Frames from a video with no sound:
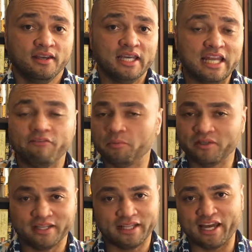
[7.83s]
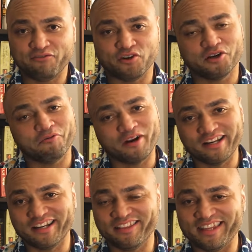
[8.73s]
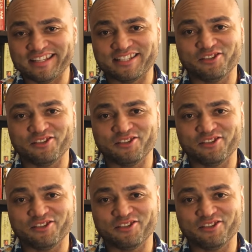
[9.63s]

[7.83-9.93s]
Inevitably in life, you're going to run into things